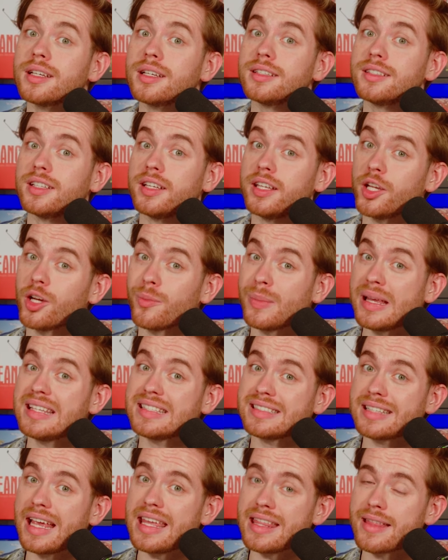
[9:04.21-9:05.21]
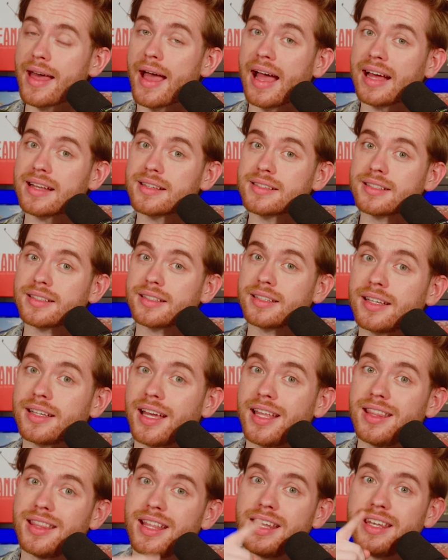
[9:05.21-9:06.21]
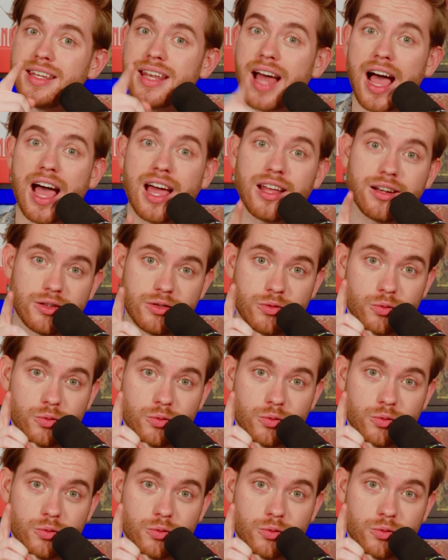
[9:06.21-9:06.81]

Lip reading: to hear me say that and then not